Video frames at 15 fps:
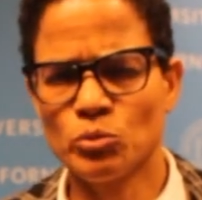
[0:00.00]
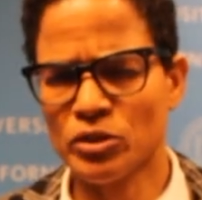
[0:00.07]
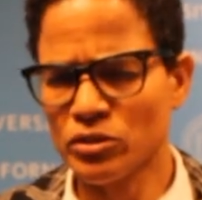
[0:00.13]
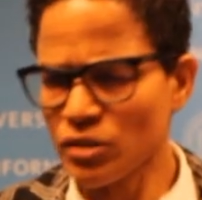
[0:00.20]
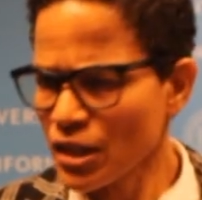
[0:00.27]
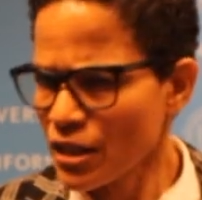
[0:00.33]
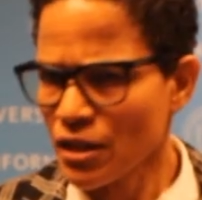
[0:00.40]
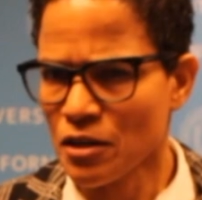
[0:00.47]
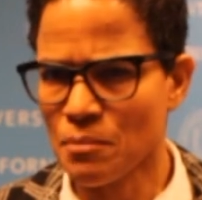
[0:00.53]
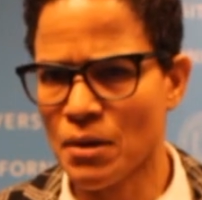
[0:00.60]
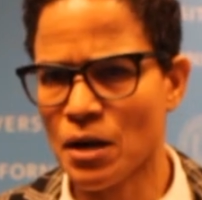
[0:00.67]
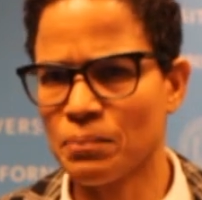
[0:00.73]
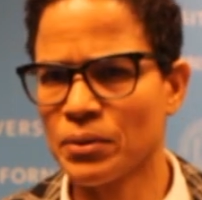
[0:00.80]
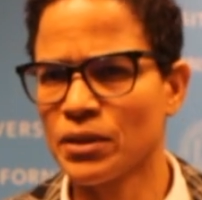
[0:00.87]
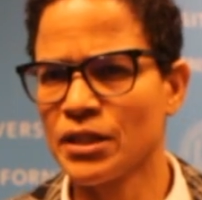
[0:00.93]
we're thinking
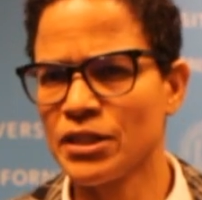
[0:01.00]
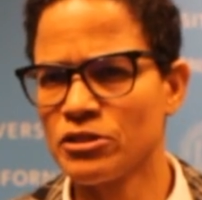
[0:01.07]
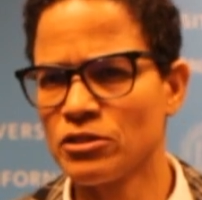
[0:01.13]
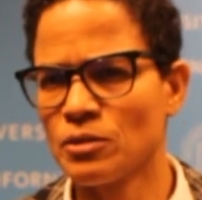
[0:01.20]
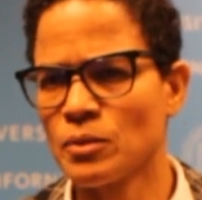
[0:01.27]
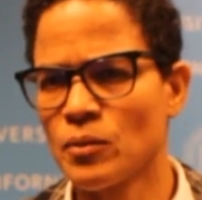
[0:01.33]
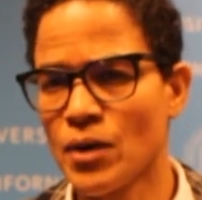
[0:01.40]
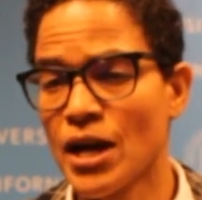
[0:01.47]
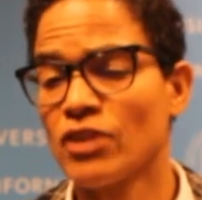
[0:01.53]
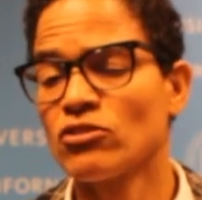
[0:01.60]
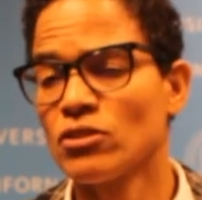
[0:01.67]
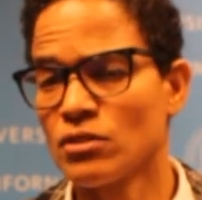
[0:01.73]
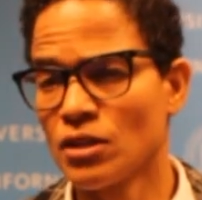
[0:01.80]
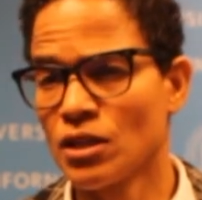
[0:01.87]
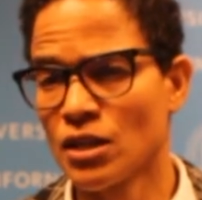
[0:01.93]
about policing, but we're
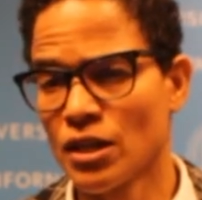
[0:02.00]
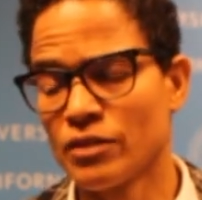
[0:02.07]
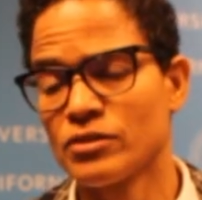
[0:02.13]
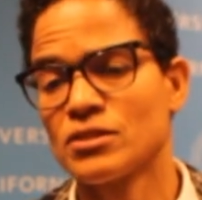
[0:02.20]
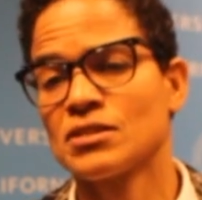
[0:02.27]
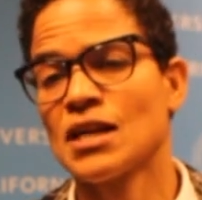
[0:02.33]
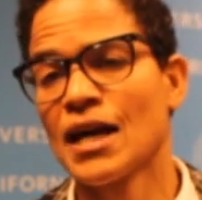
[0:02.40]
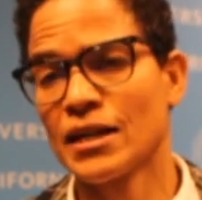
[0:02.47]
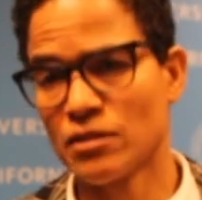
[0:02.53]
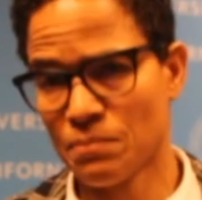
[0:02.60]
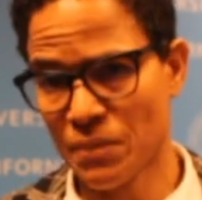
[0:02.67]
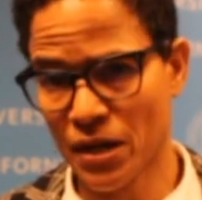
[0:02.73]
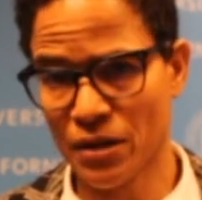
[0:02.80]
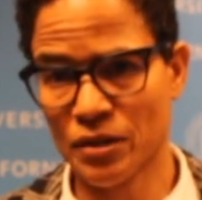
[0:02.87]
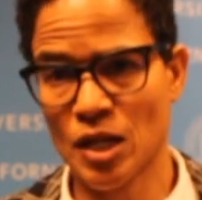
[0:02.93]
actually thinking outside the
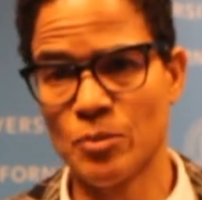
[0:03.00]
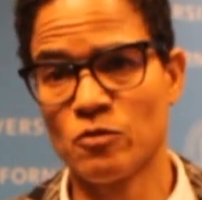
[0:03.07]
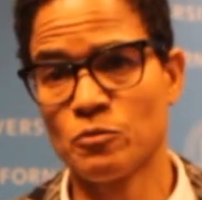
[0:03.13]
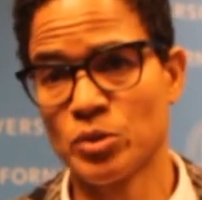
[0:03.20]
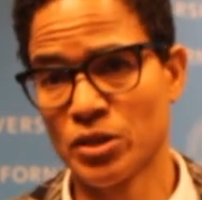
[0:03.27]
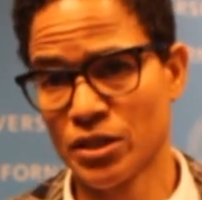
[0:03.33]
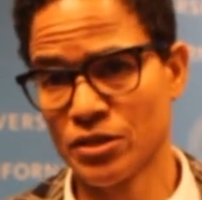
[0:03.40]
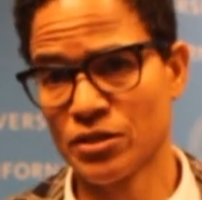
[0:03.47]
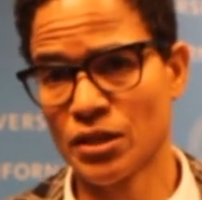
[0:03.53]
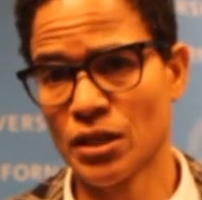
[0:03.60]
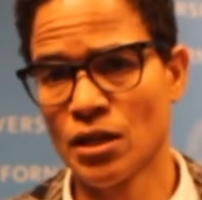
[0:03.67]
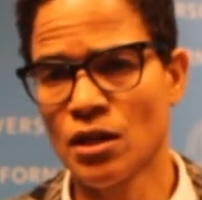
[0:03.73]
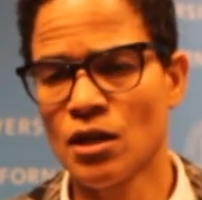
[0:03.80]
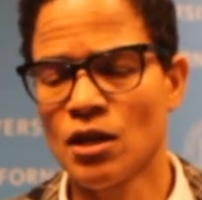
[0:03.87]
paradigm of policing.